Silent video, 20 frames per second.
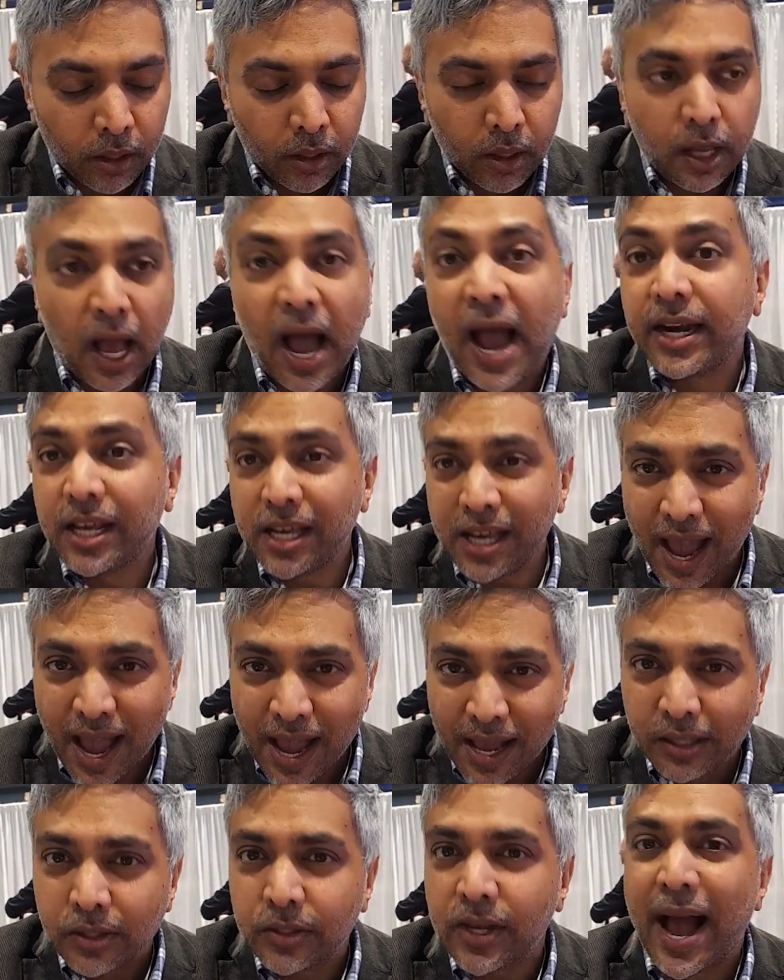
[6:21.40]

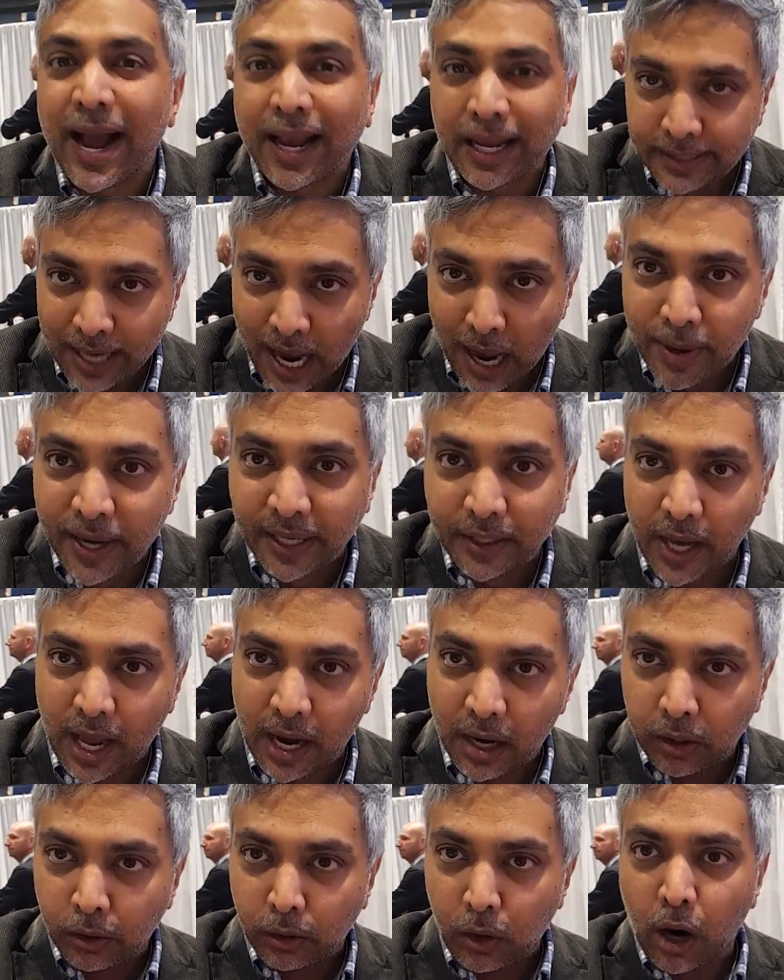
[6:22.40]
IDNs, academics, kind
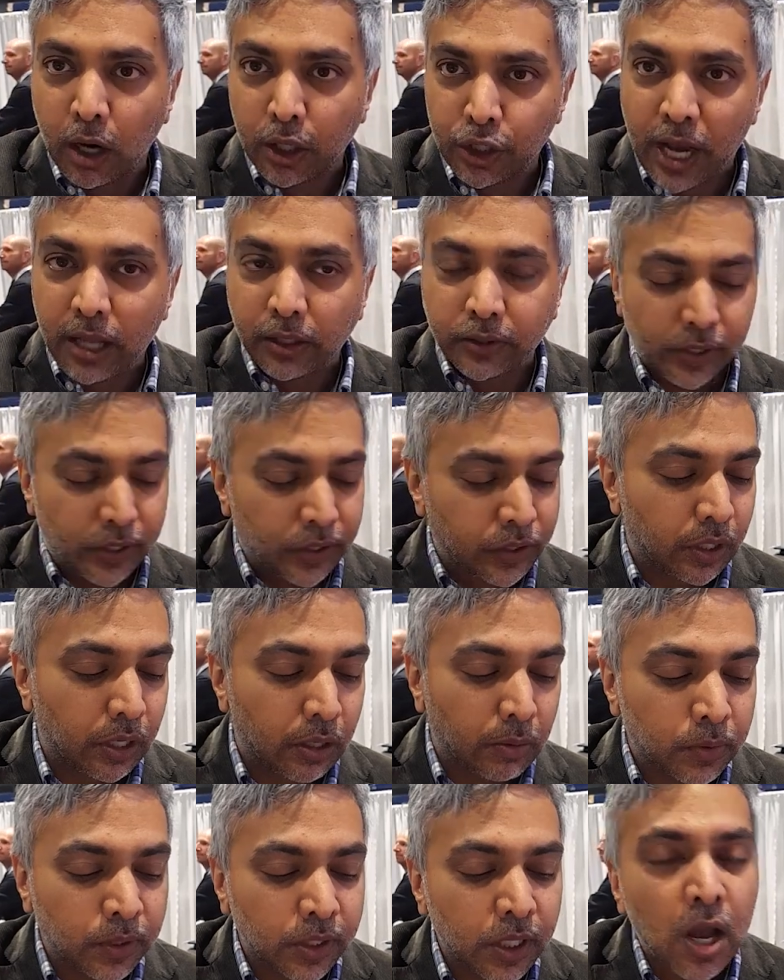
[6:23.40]
of the large health
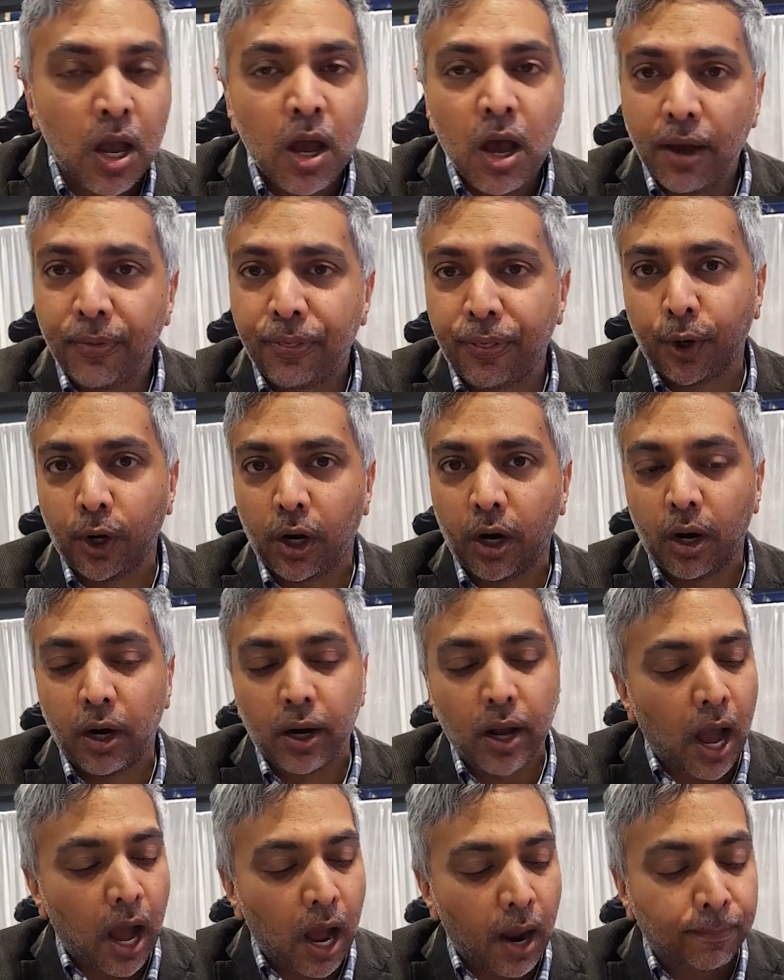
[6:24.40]
systems, a third
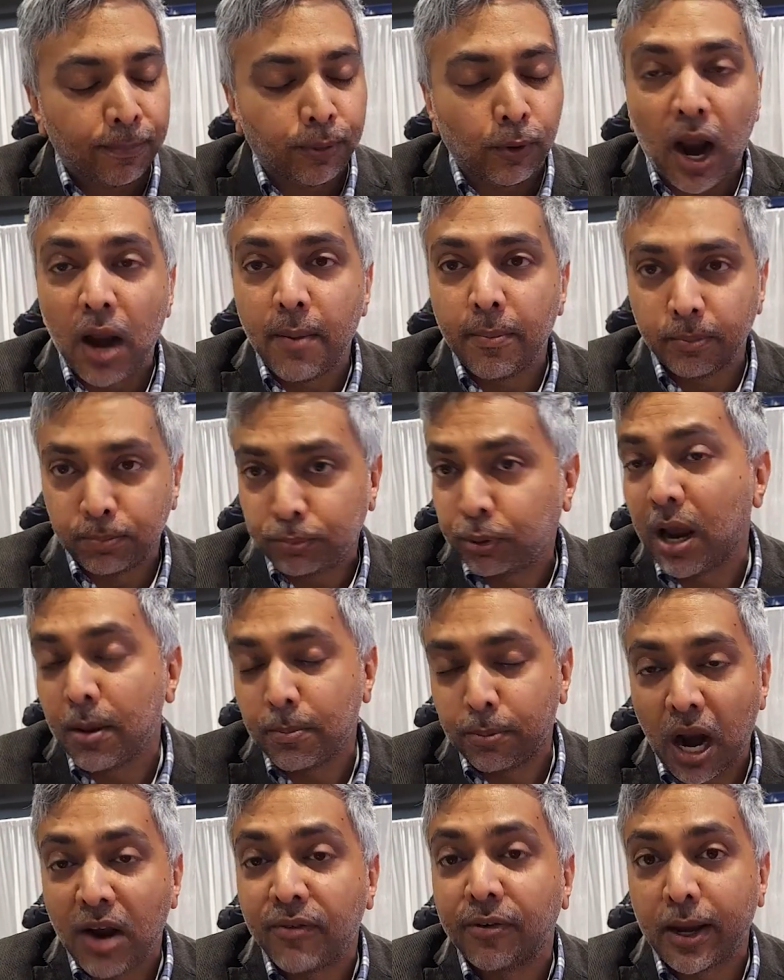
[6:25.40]

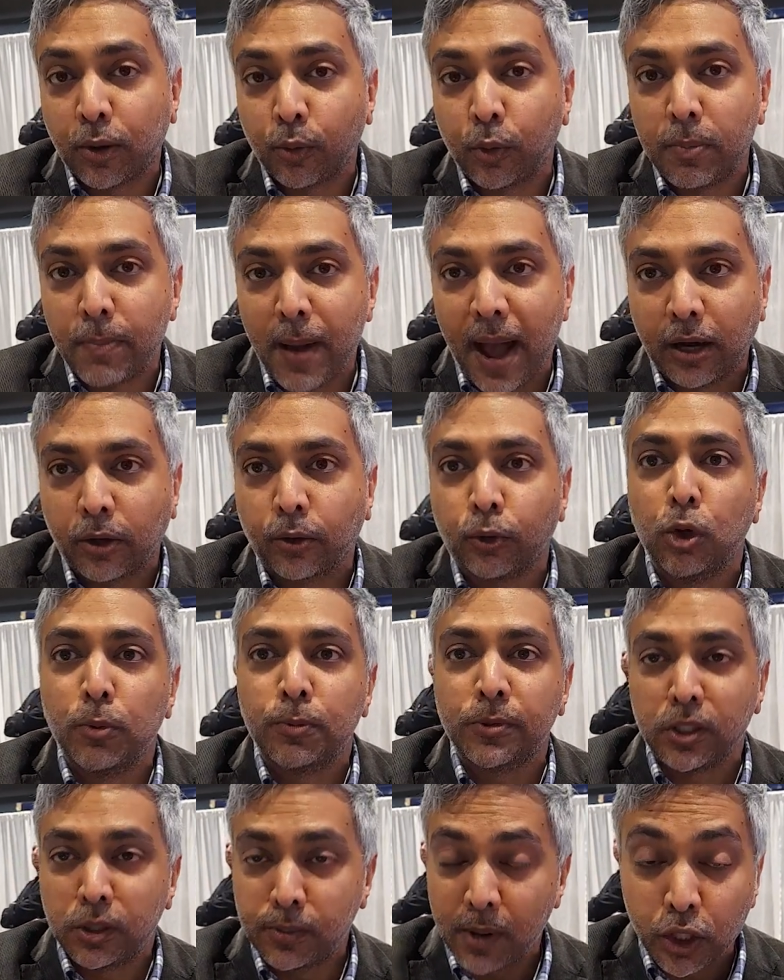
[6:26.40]
private equity-backed groups
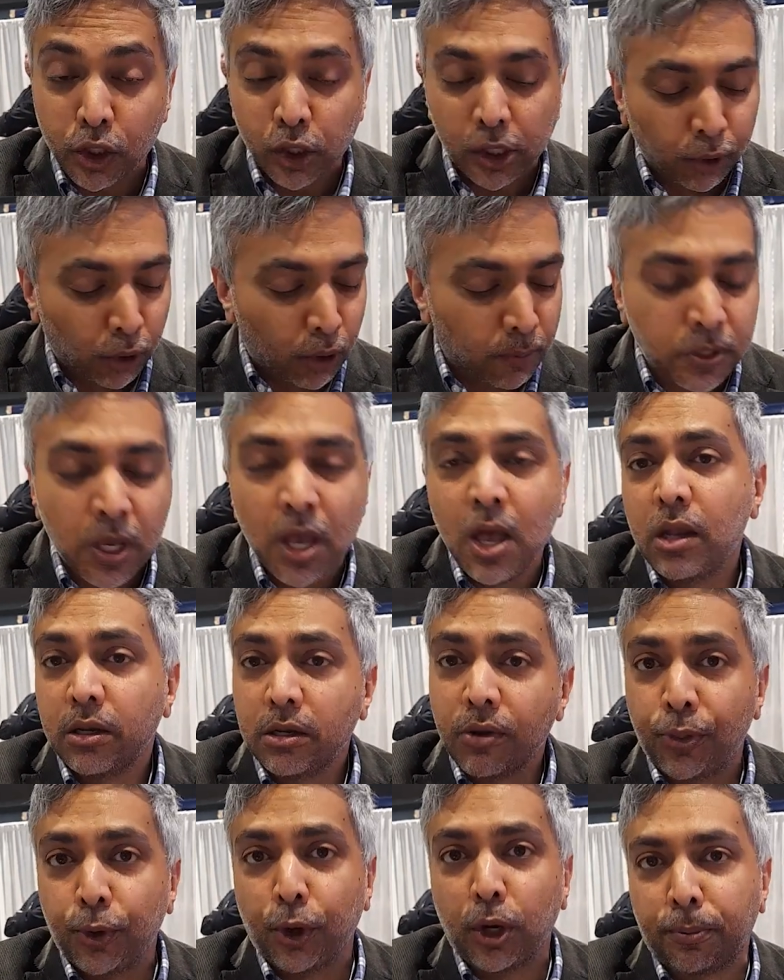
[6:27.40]
and specialty groups, and a
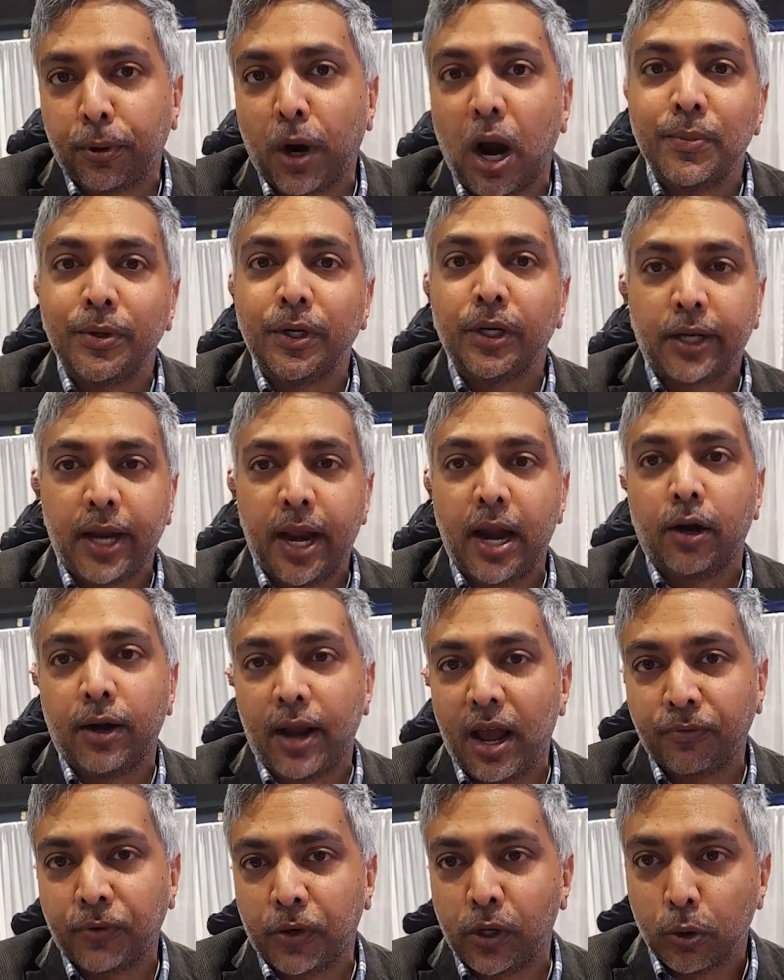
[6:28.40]
third primary care and
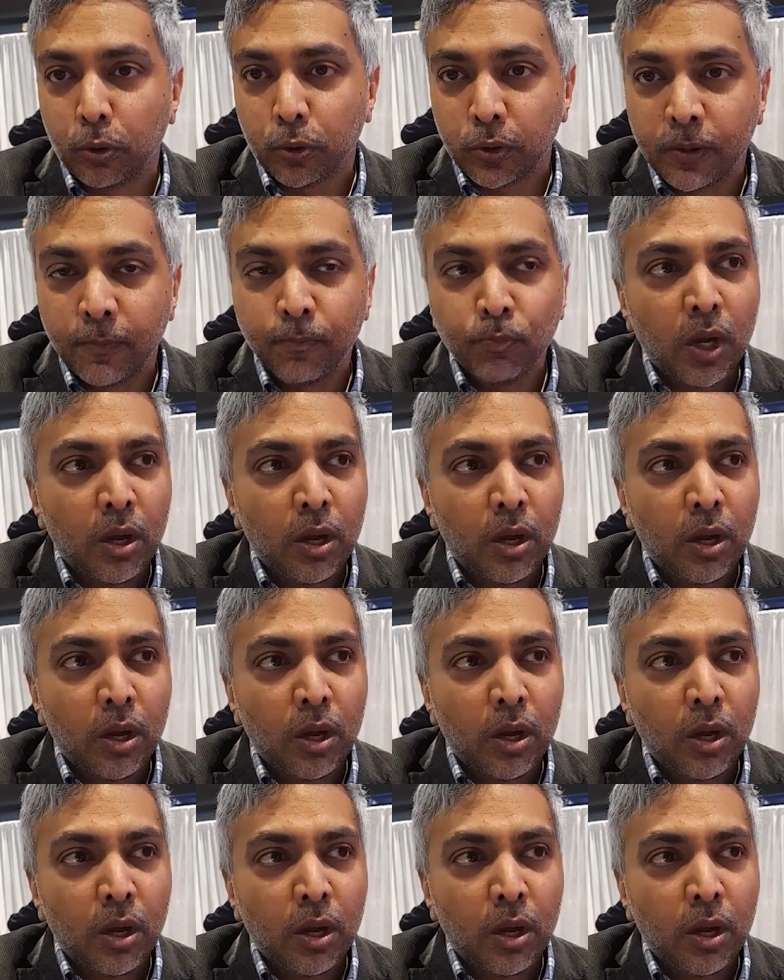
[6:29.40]
FQs.